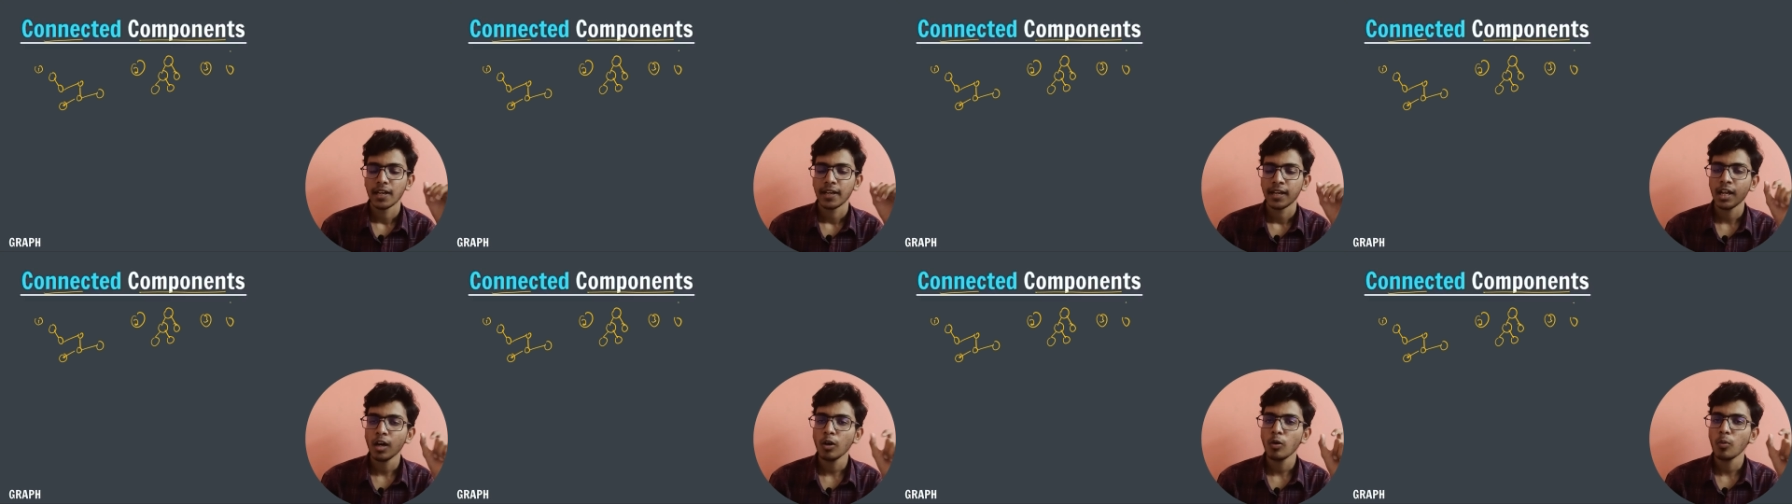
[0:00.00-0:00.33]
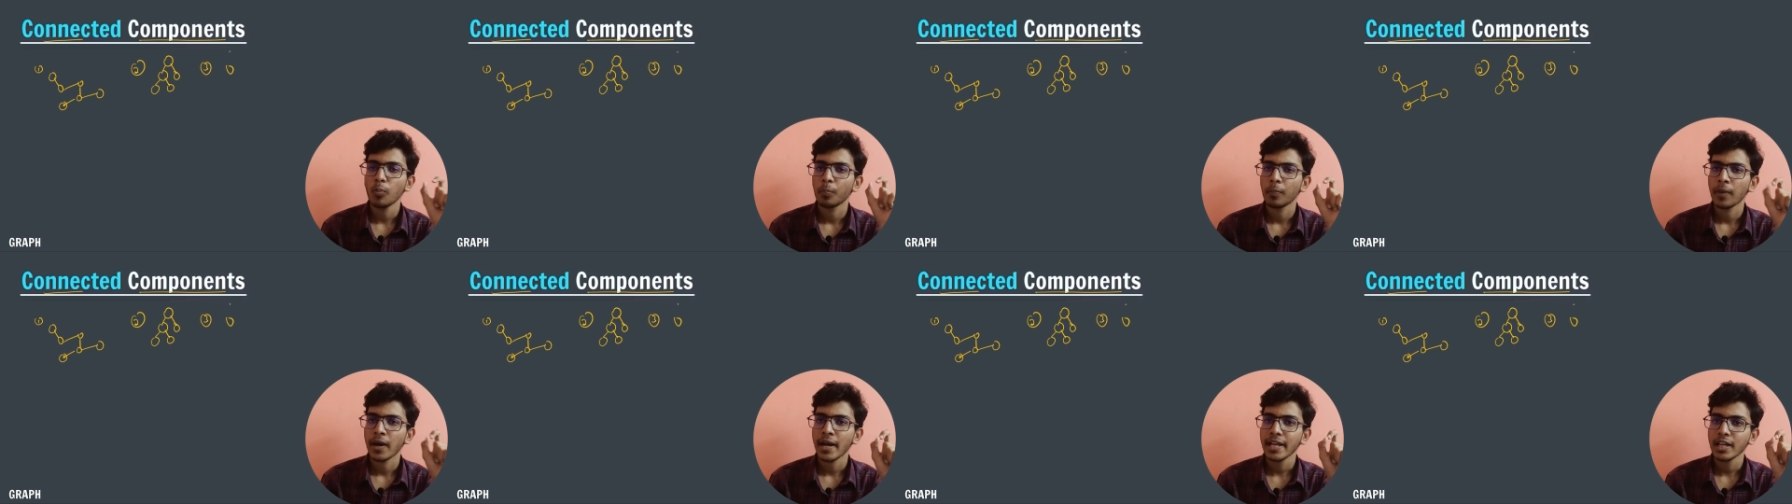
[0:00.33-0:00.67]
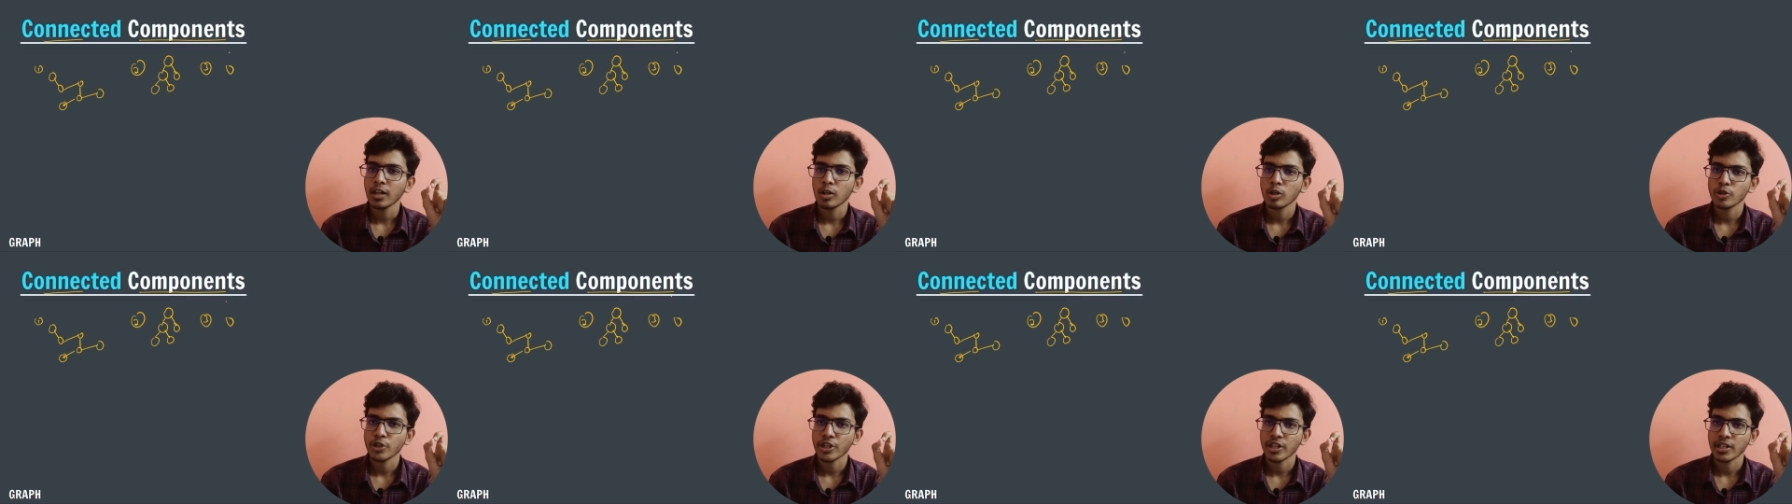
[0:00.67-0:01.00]
Now my
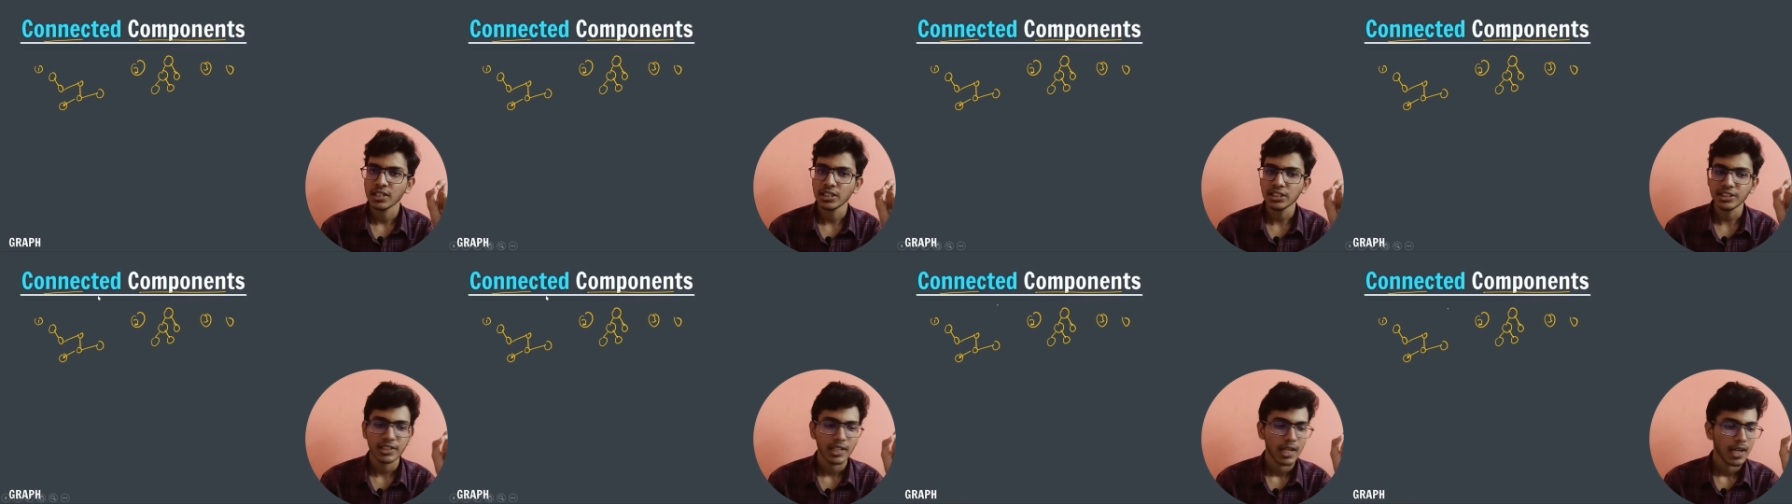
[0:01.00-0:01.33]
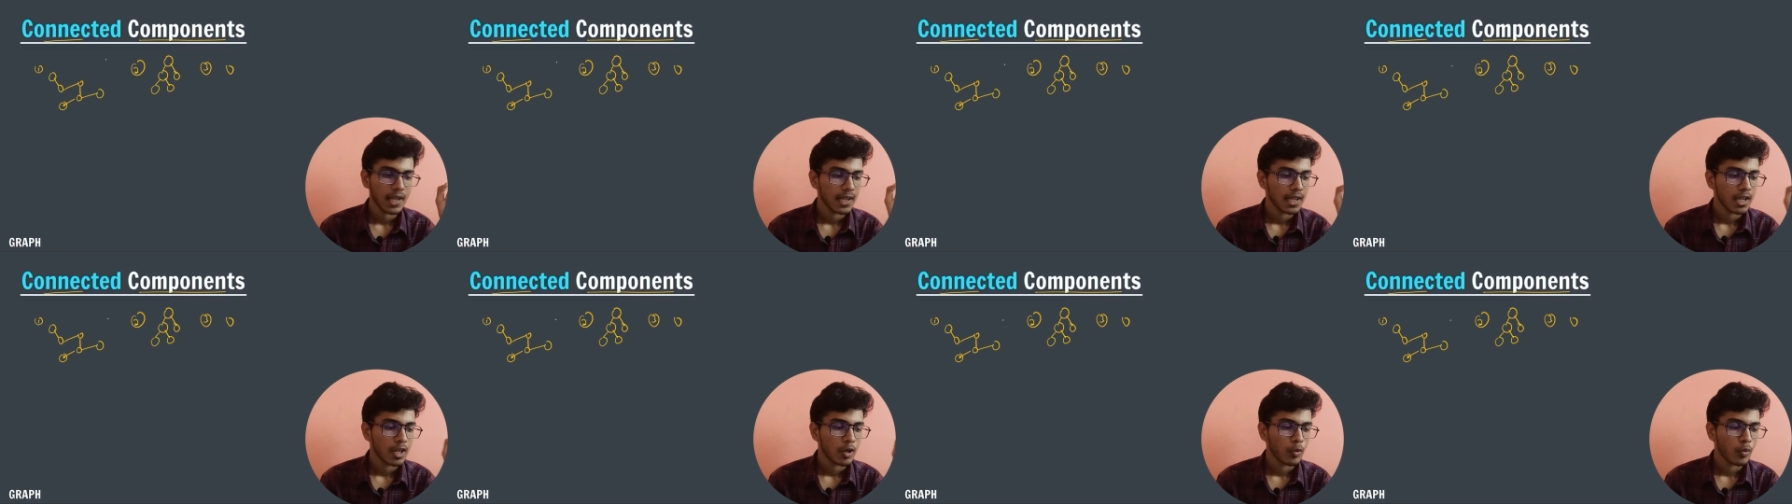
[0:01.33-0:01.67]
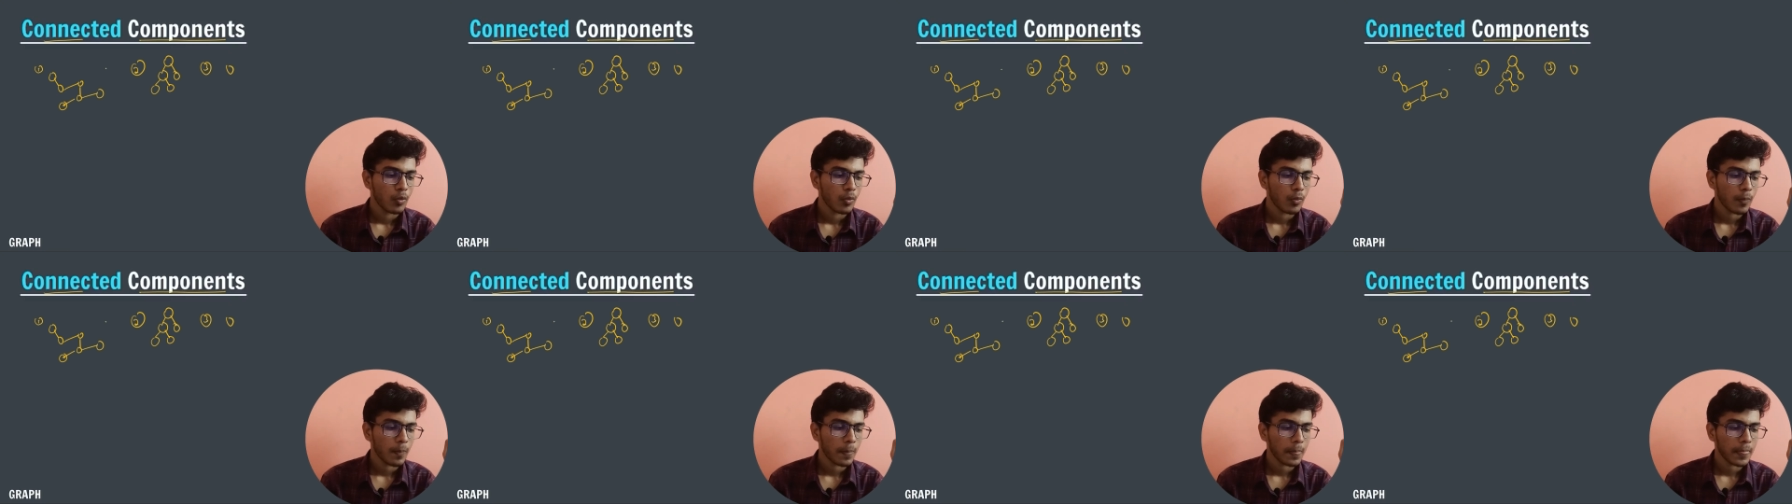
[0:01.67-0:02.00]
question is
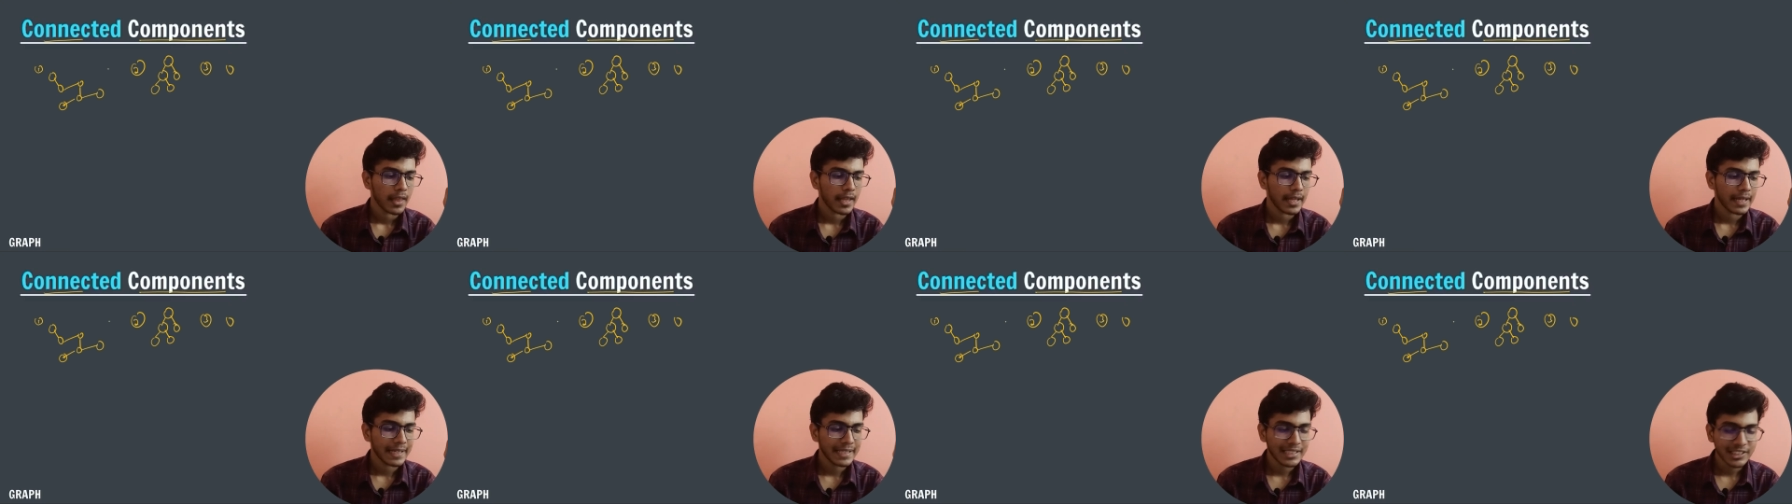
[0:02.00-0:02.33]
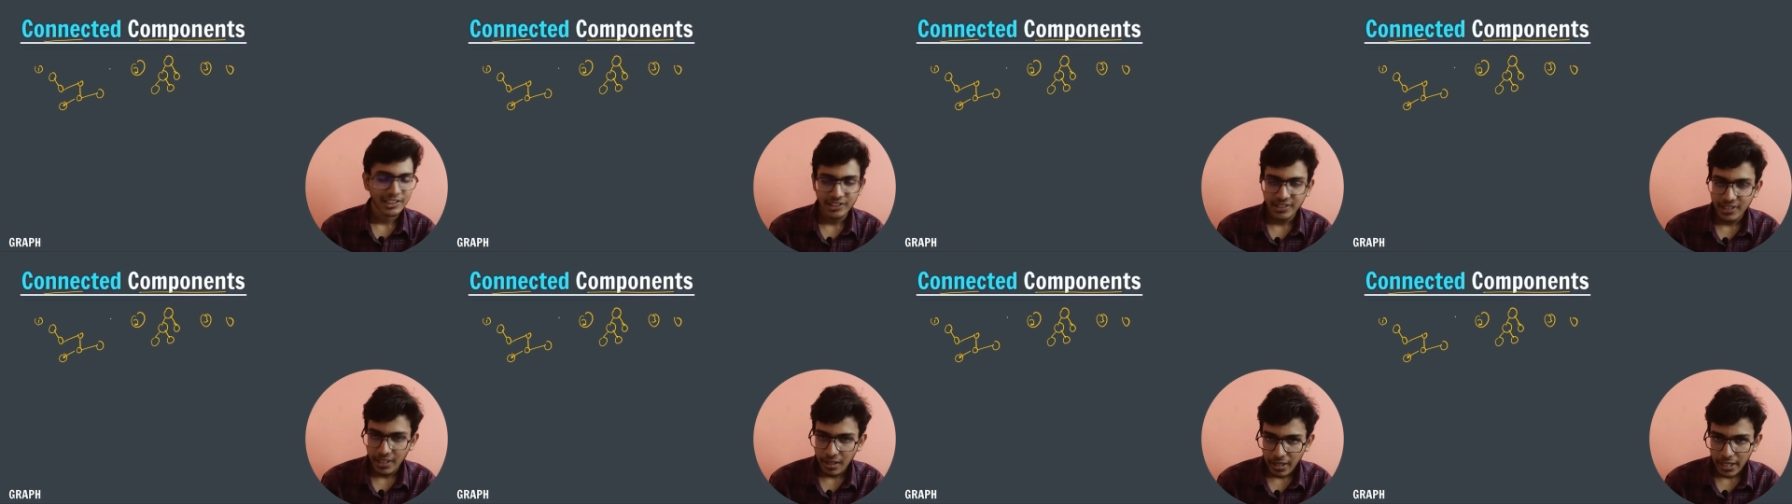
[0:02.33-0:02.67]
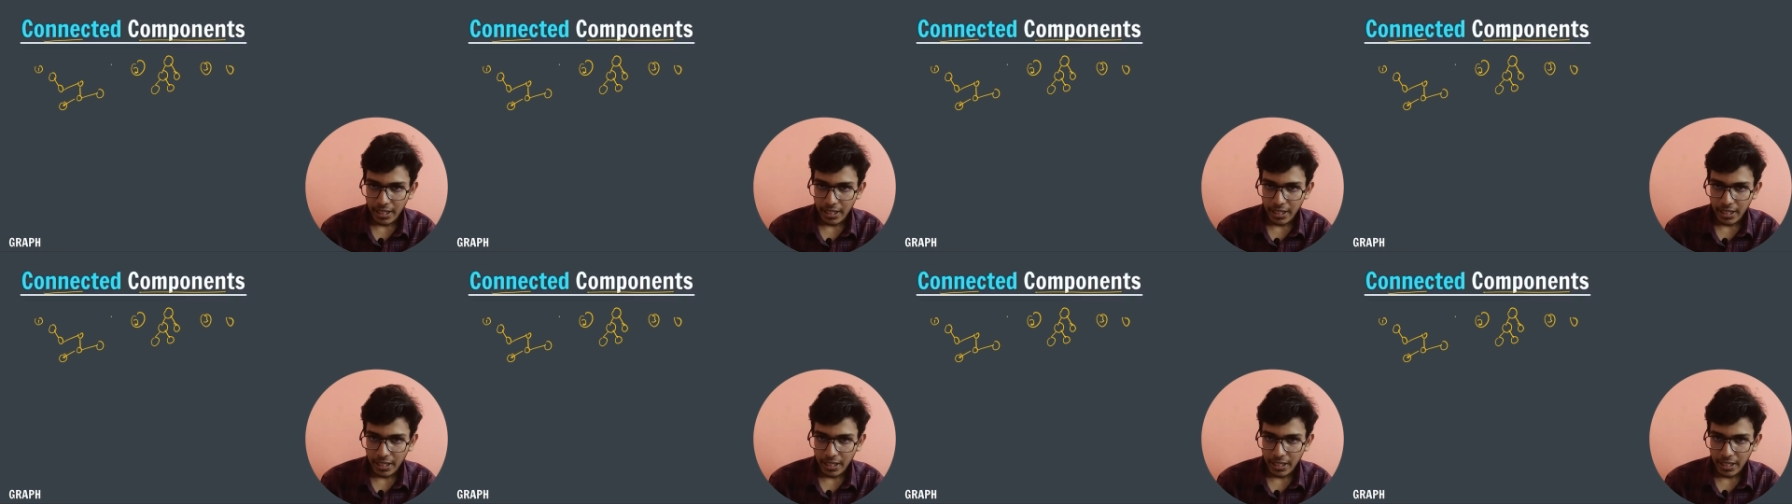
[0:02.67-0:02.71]
the